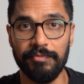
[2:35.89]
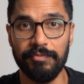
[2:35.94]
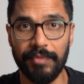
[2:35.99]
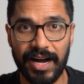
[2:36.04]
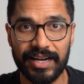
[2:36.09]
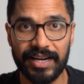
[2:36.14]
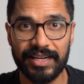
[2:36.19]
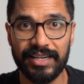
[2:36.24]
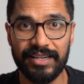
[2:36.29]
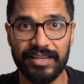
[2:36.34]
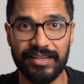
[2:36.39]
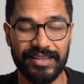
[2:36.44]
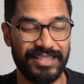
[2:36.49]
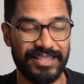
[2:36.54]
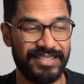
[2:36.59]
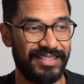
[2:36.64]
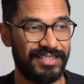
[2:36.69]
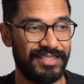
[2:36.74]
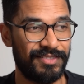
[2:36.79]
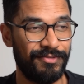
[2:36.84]
marketed
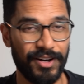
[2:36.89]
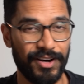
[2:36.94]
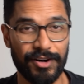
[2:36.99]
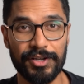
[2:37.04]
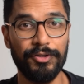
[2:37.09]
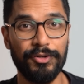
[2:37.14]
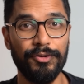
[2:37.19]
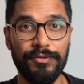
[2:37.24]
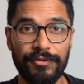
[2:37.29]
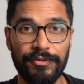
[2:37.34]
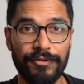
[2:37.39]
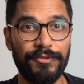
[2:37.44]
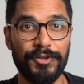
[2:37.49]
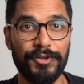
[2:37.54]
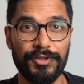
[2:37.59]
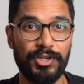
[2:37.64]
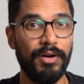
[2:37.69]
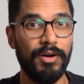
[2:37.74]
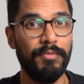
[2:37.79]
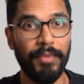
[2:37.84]
is it's very good for
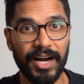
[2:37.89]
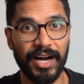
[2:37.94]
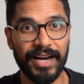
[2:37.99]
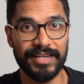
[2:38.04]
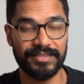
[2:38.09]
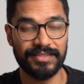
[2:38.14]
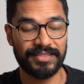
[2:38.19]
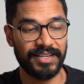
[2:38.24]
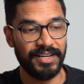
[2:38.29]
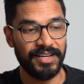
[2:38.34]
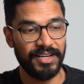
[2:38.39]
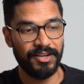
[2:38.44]
first home buyers.